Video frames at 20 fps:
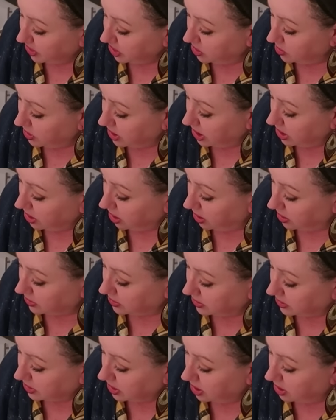You can
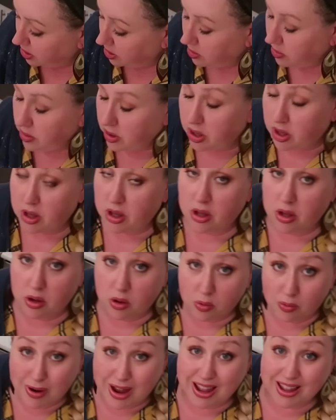also
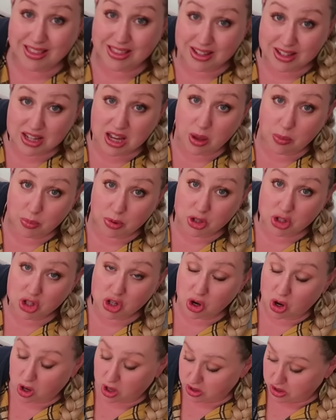write the
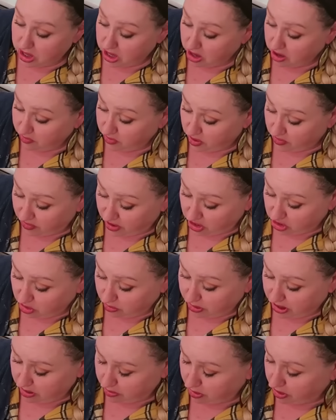temperature on there if you have
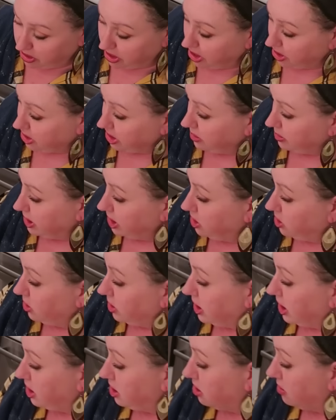other people that are gonna be
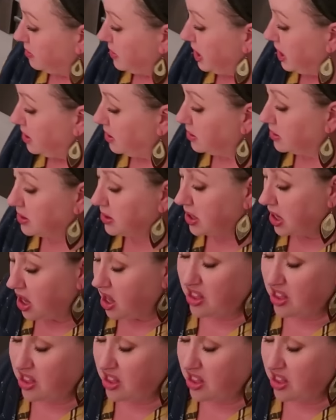cooking your meals.